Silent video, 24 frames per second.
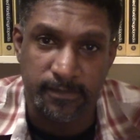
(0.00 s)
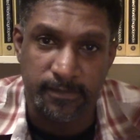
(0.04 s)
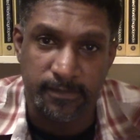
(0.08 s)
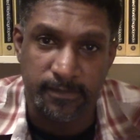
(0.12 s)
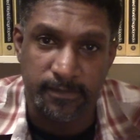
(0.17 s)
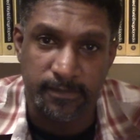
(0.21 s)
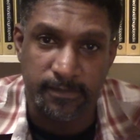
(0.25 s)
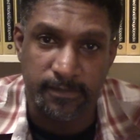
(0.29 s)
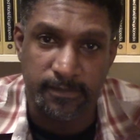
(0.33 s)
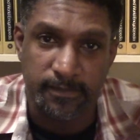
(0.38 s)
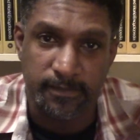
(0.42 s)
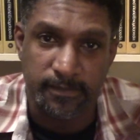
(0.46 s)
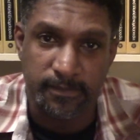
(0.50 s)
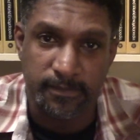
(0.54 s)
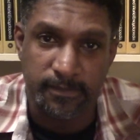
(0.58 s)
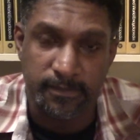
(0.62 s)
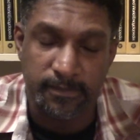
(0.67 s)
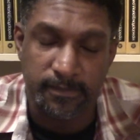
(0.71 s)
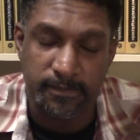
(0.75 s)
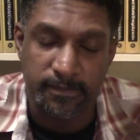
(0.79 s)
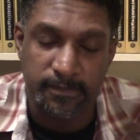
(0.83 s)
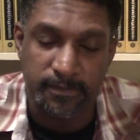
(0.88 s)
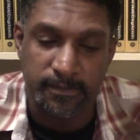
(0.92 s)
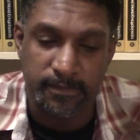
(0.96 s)

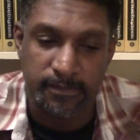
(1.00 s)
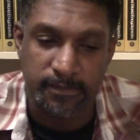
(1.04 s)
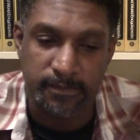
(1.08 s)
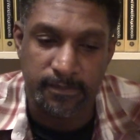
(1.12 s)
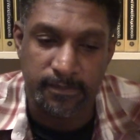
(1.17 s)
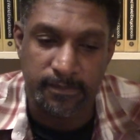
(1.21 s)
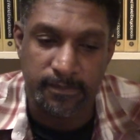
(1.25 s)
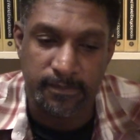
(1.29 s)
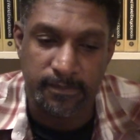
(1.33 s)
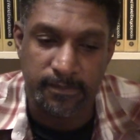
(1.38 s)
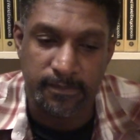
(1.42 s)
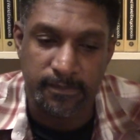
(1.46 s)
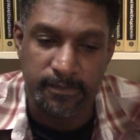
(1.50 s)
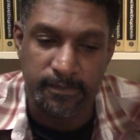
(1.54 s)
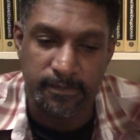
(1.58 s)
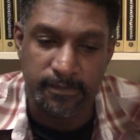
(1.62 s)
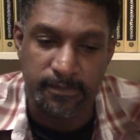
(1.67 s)
[no speech]